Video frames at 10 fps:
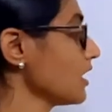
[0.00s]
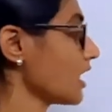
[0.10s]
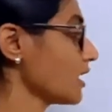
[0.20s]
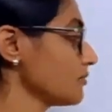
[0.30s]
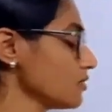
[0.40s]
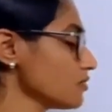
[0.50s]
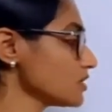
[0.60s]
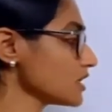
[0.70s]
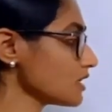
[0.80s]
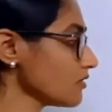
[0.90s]
I am
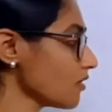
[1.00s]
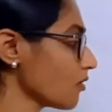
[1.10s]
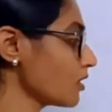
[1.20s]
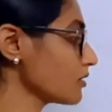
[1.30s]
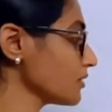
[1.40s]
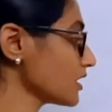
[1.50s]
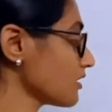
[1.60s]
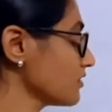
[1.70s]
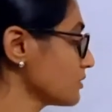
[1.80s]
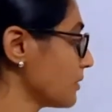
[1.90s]
using a
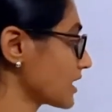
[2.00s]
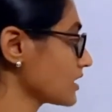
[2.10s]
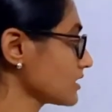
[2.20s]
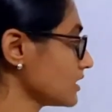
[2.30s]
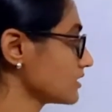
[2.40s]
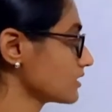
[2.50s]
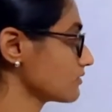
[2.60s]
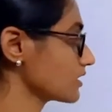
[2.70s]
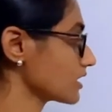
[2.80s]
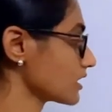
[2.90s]
voltmeter with better
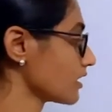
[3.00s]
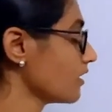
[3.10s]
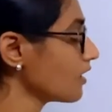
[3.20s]
sensitivity,